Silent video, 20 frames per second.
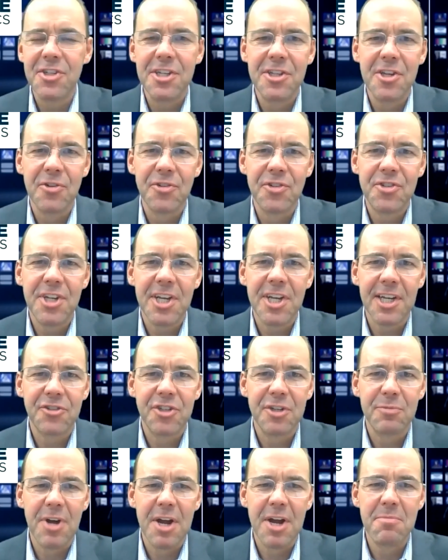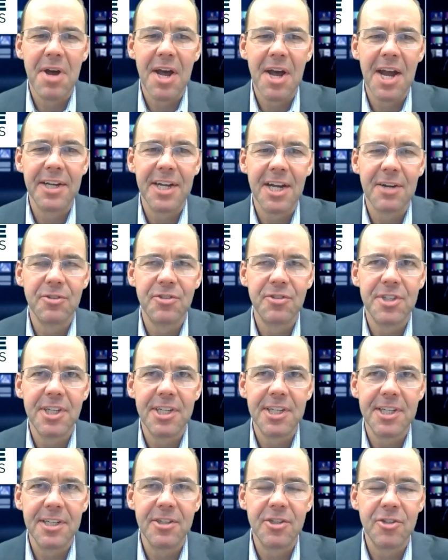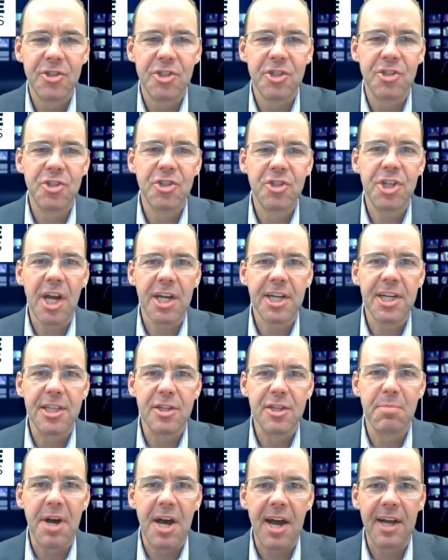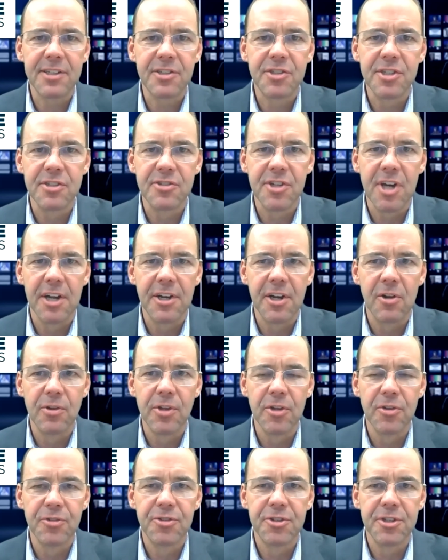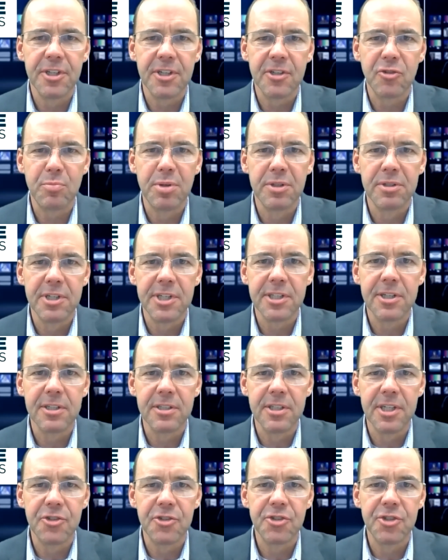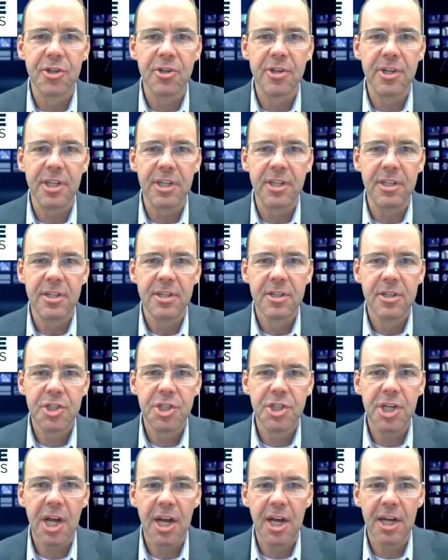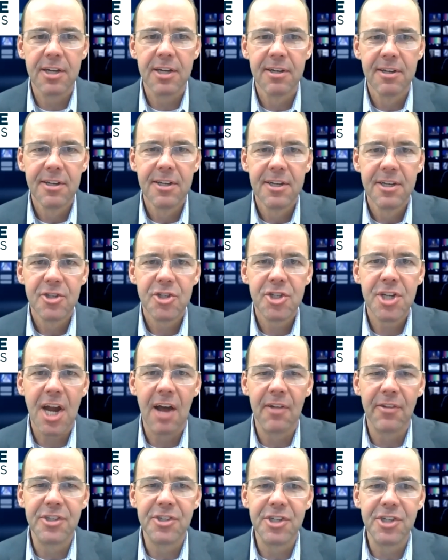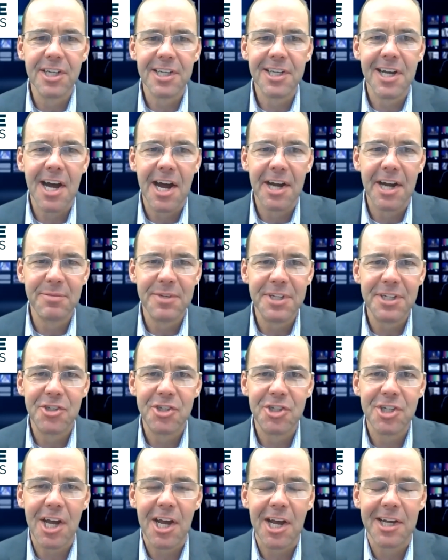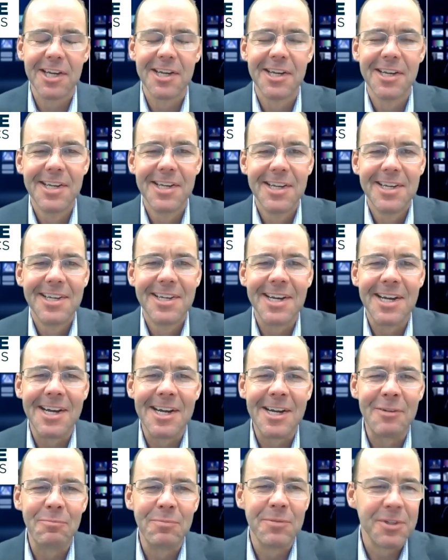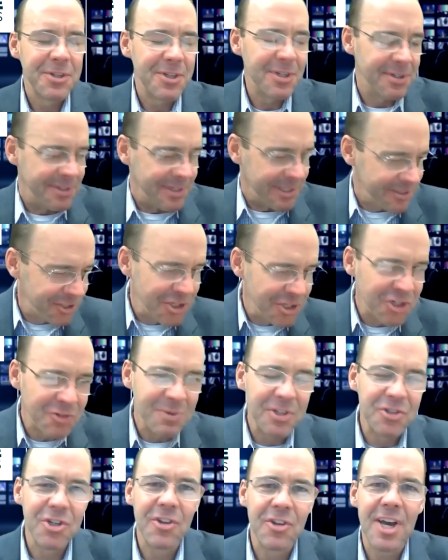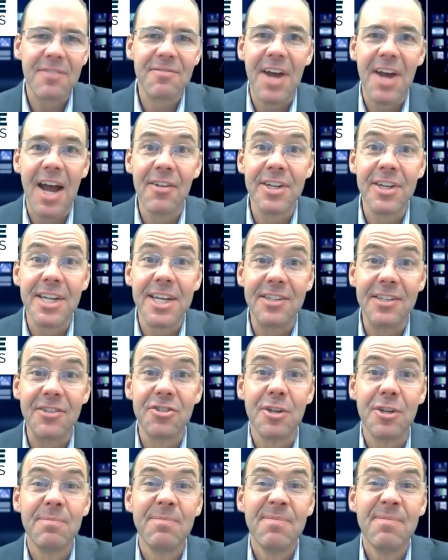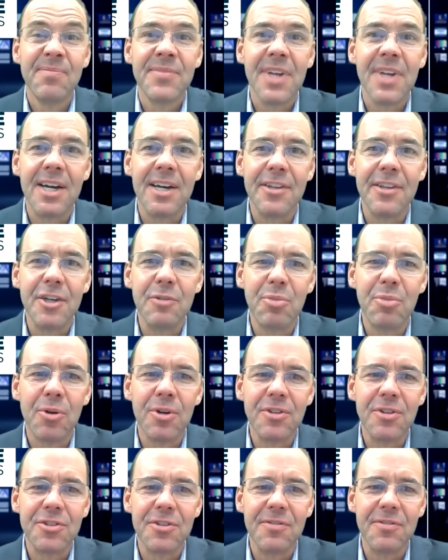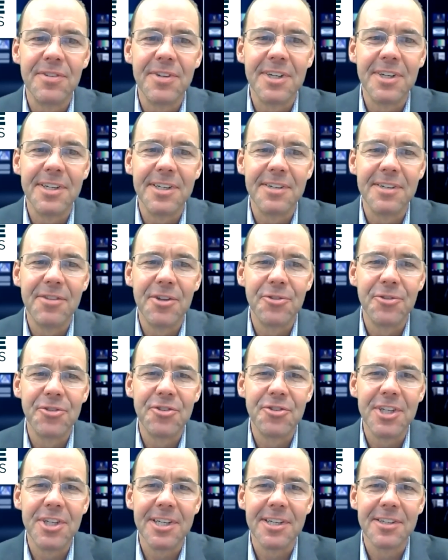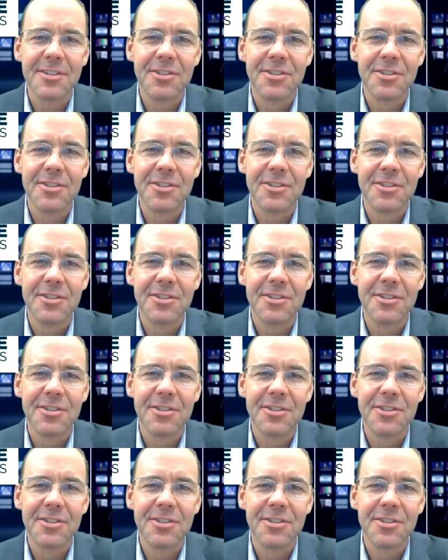those 6, in my mind, I was thinking just checking the boxes on all those things. Political uncertainty, check. Challenging economy, check. Excuse me. So that validates the importance of those 6.